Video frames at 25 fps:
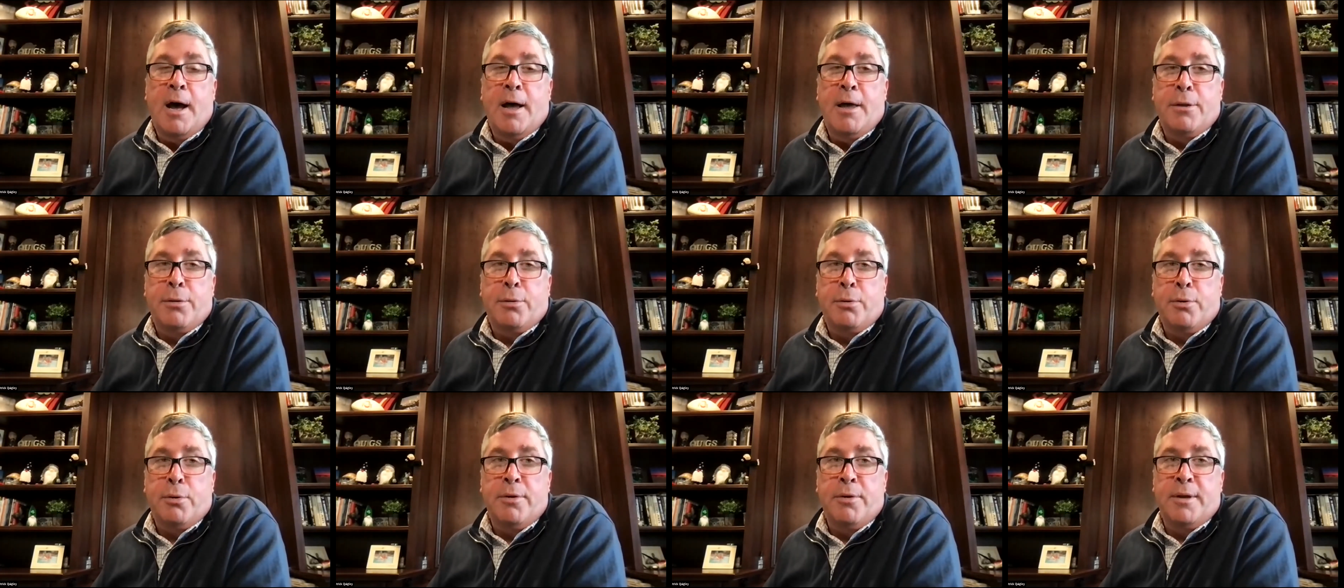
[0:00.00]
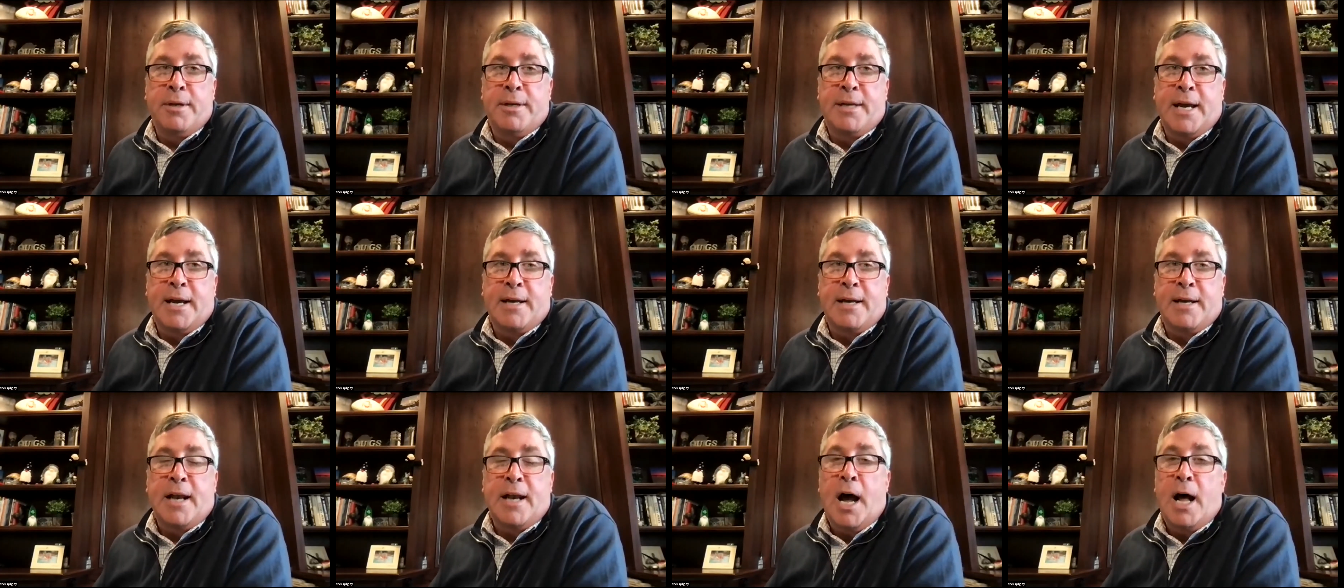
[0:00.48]
through the
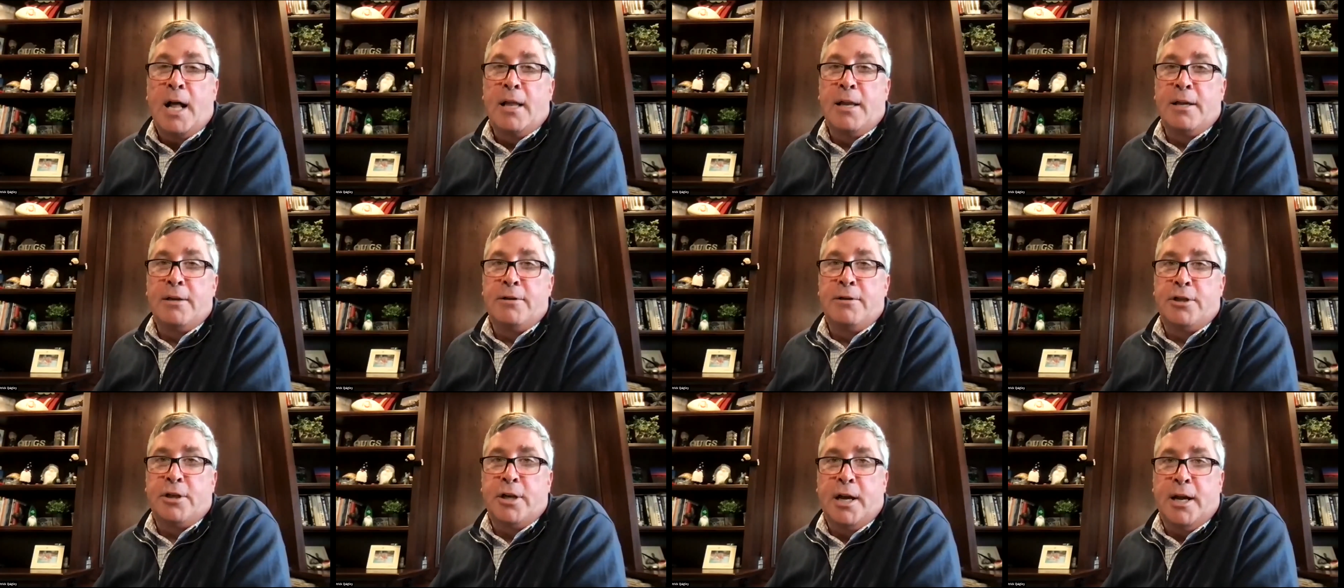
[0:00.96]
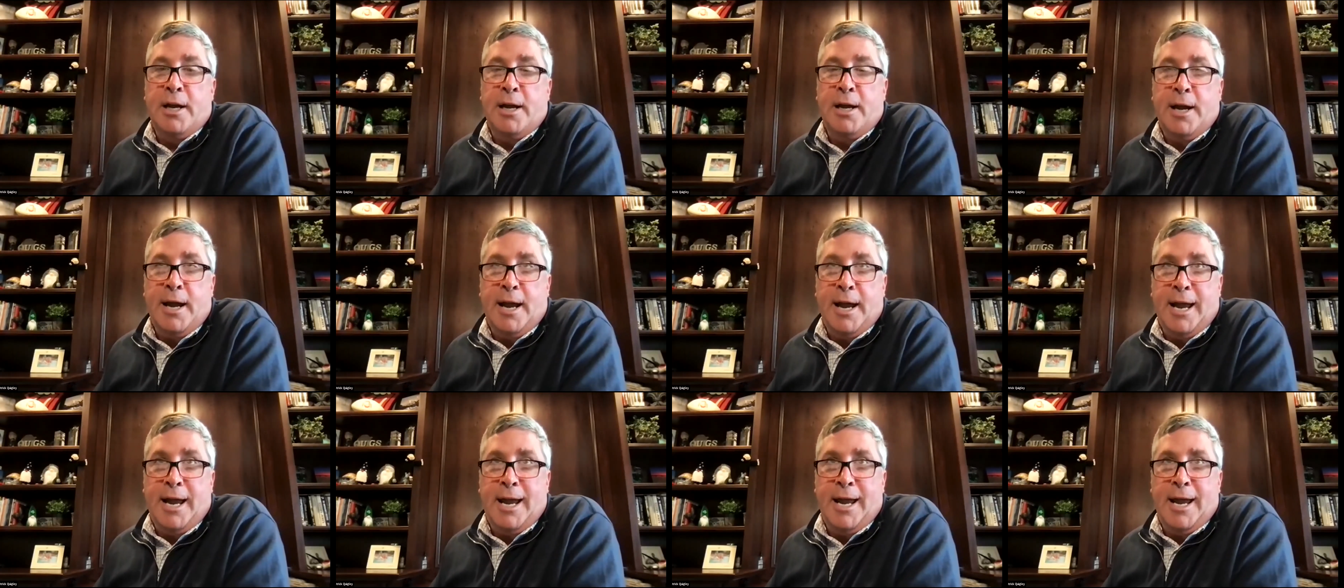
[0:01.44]

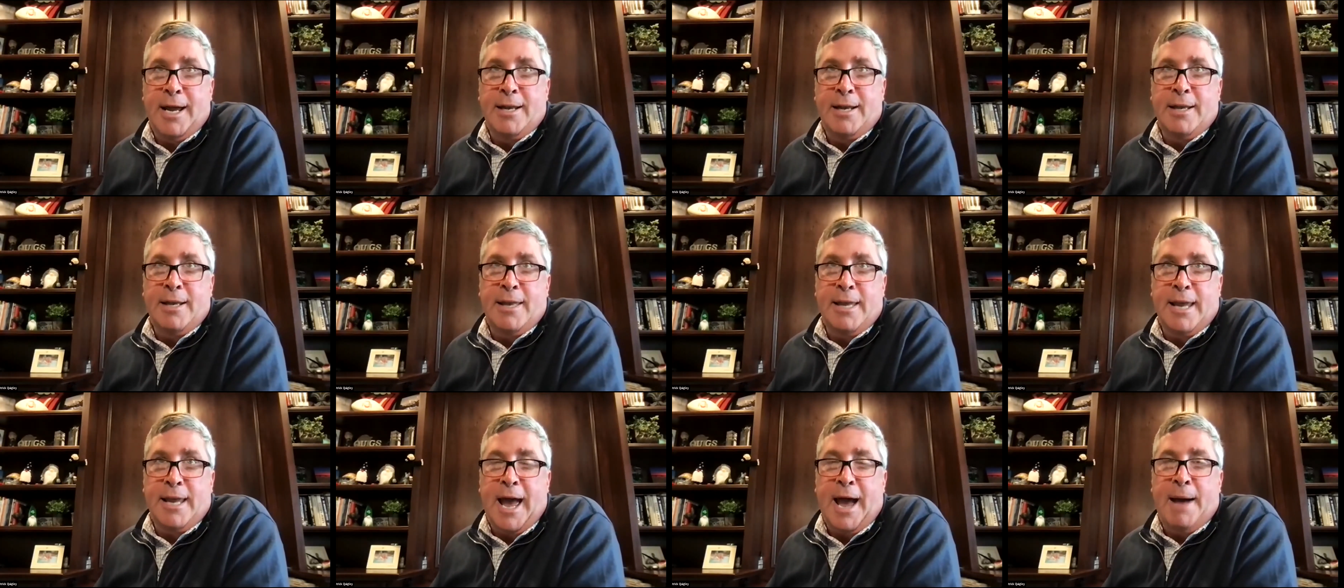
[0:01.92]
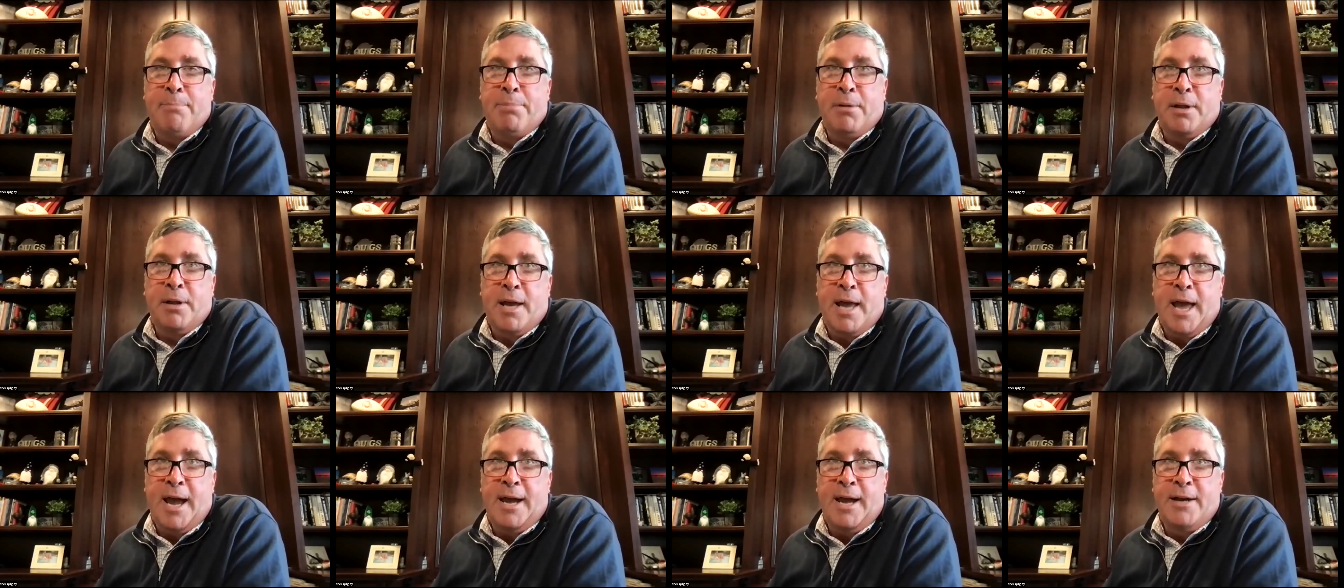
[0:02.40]
technology and the
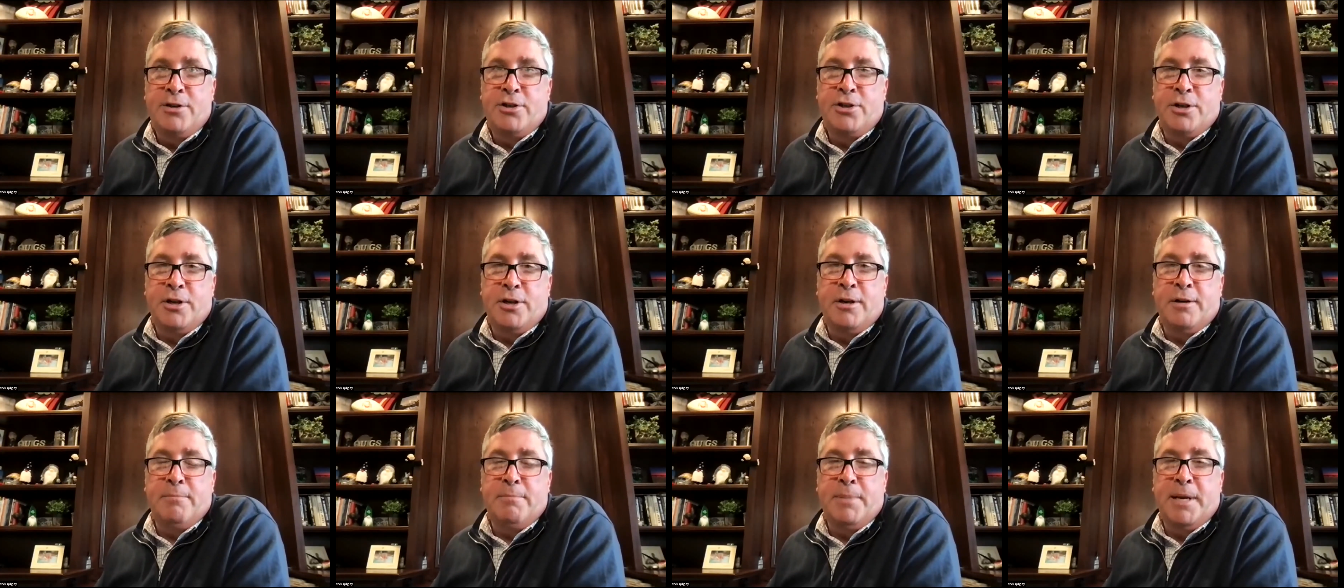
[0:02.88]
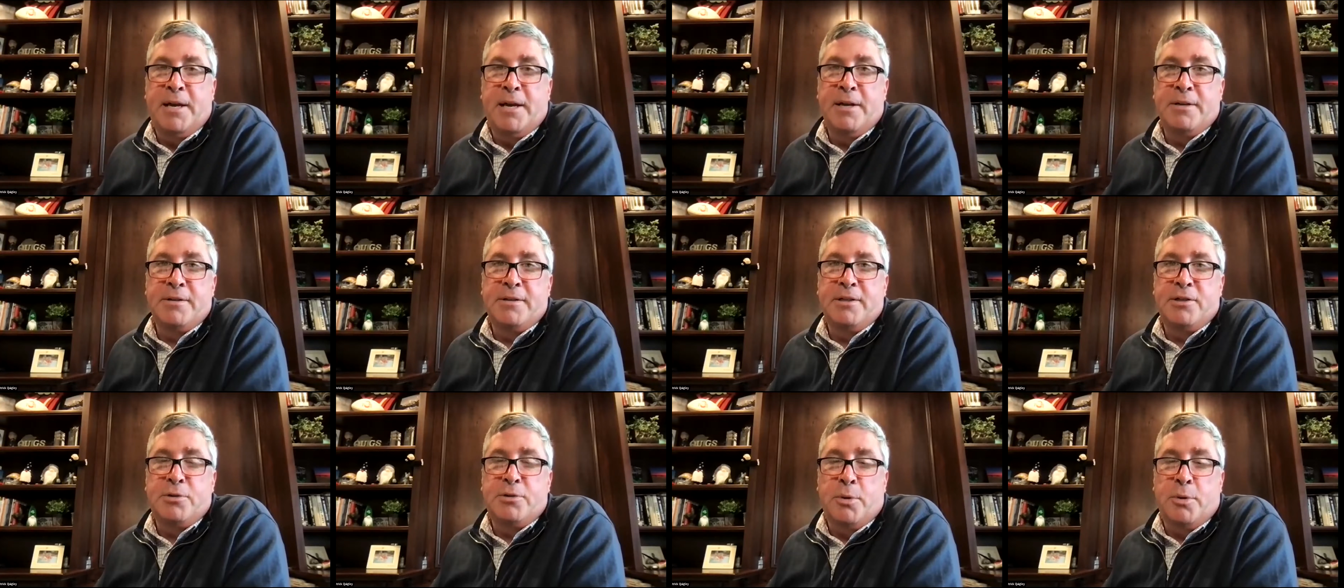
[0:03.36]
application,
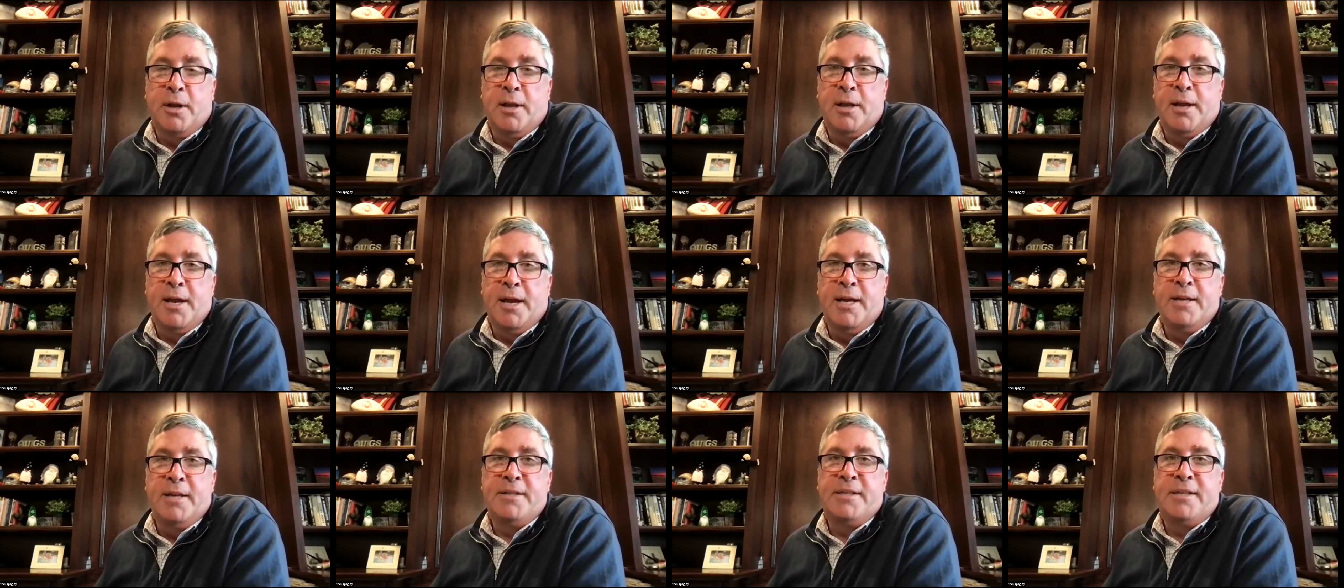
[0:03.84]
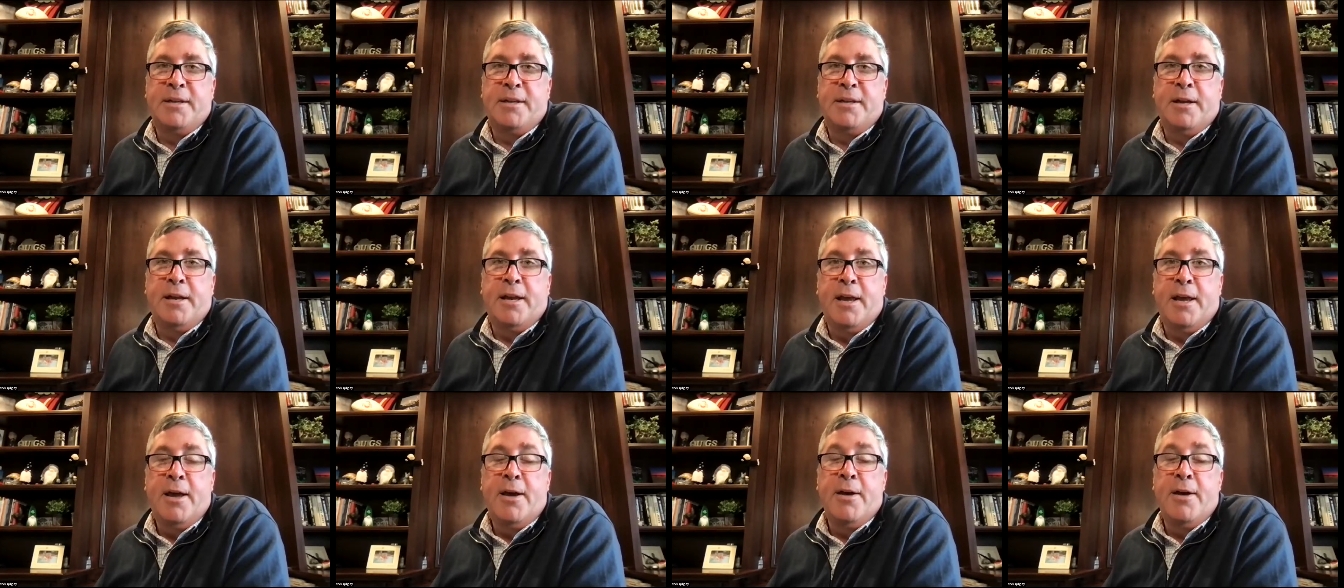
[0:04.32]
because it's really easy to
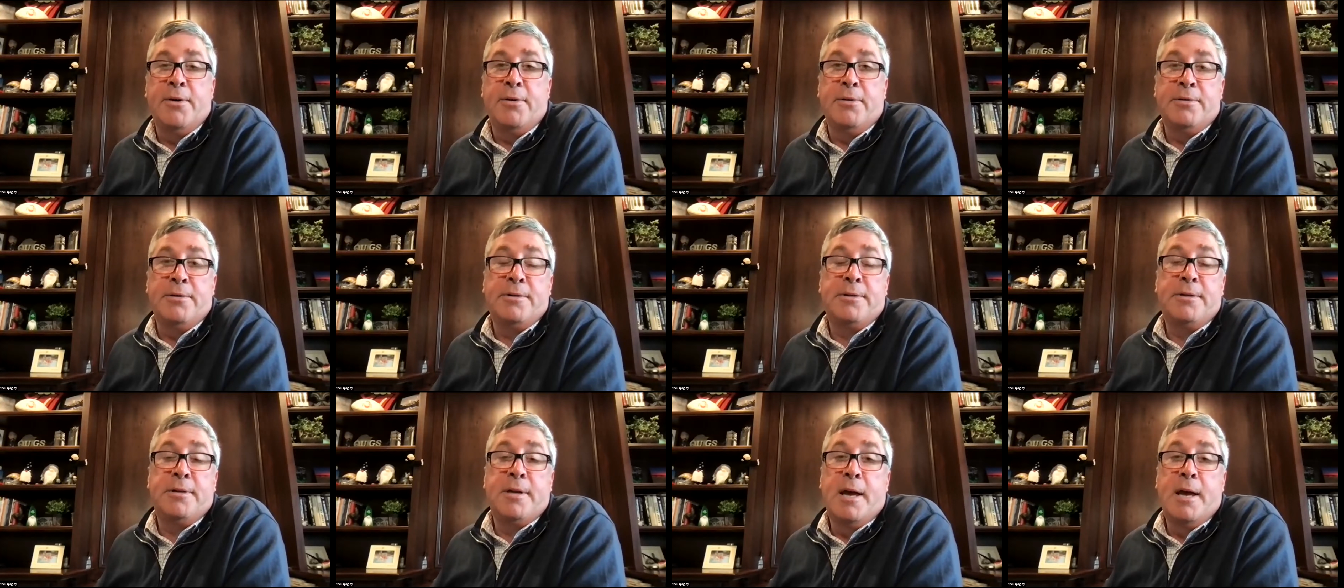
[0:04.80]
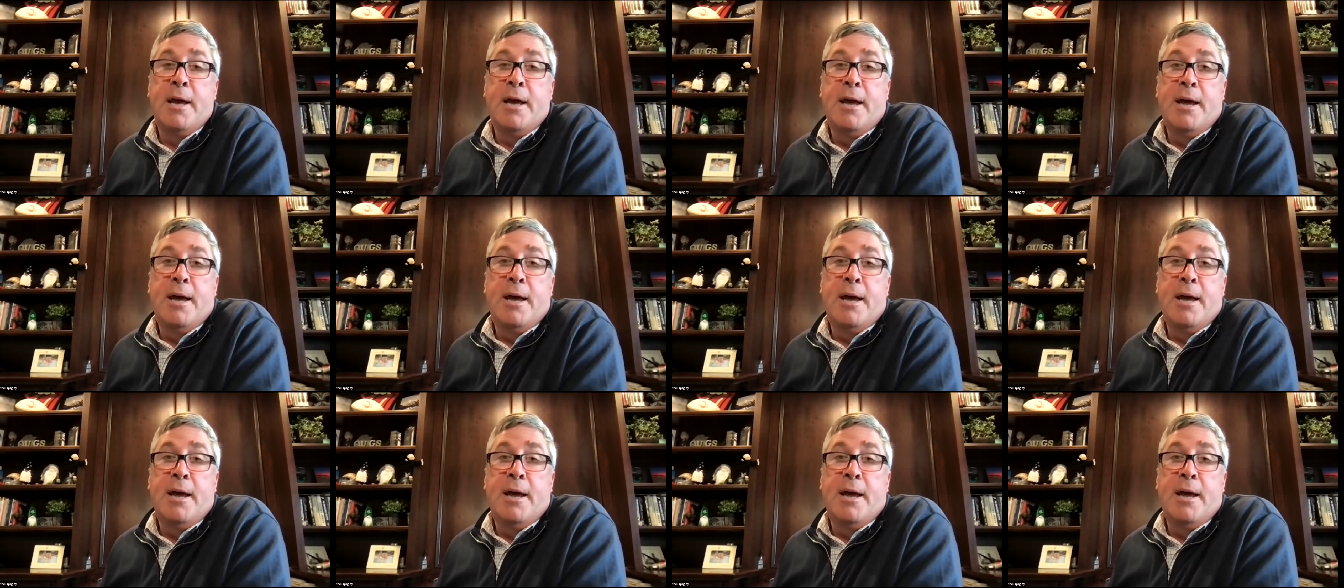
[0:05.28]
use,